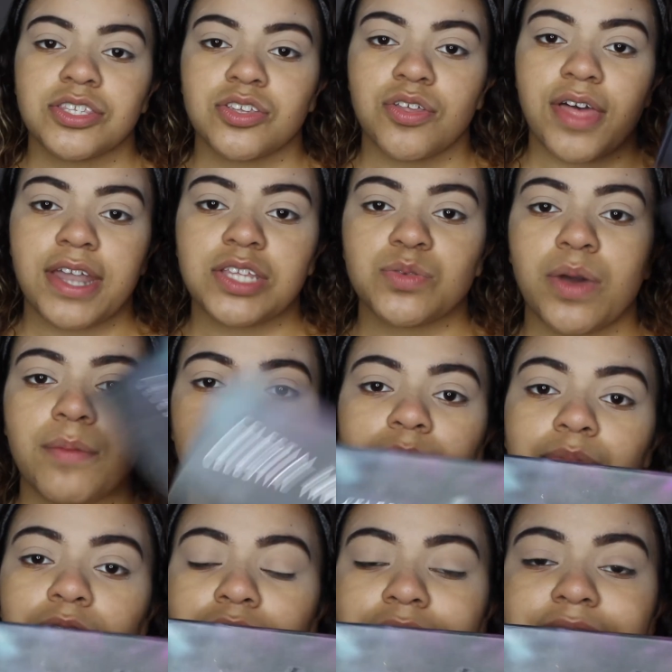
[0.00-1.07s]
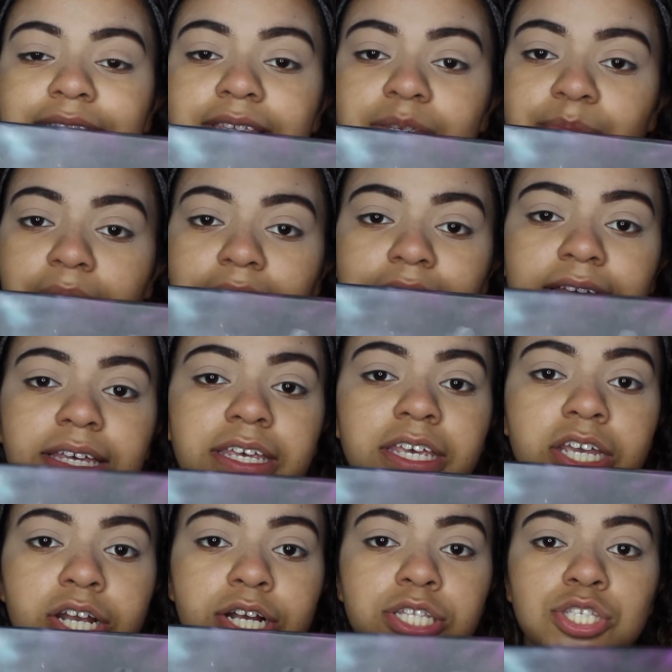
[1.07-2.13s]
So that is why I'm gonna be using this palette here